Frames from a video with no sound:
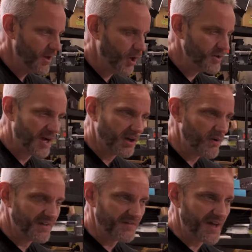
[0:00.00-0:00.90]
are not
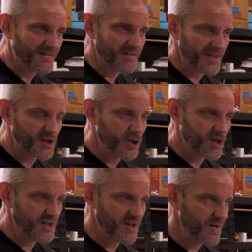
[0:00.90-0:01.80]
going as fast as they
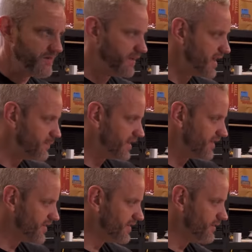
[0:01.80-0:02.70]
could. I feel like
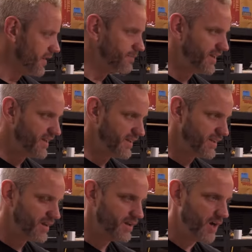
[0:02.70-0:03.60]
because things have updated,
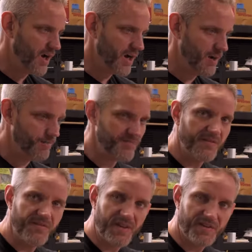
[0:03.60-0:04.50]
um, the
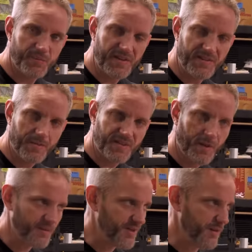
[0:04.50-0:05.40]
fan speed
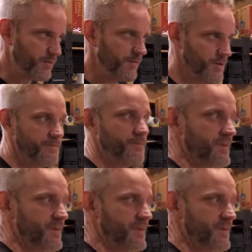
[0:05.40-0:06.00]
themselves got reverted. For